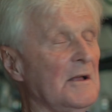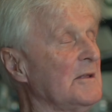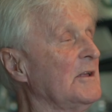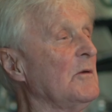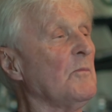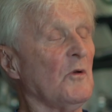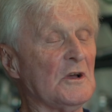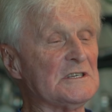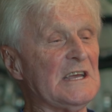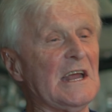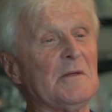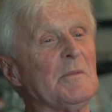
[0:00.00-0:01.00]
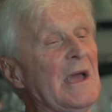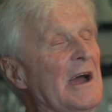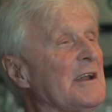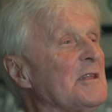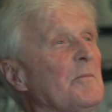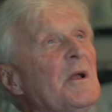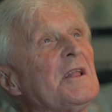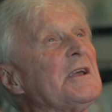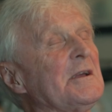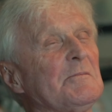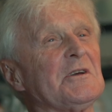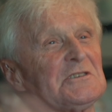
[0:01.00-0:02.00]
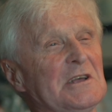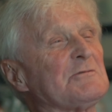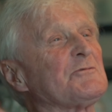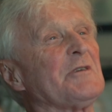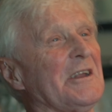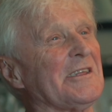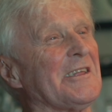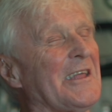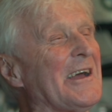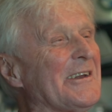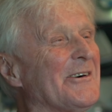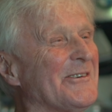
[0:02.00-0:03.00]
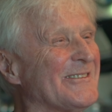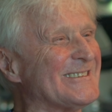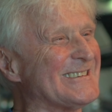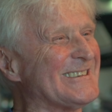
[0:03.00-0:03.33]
the employees had to be out of the building because I was running the dyno.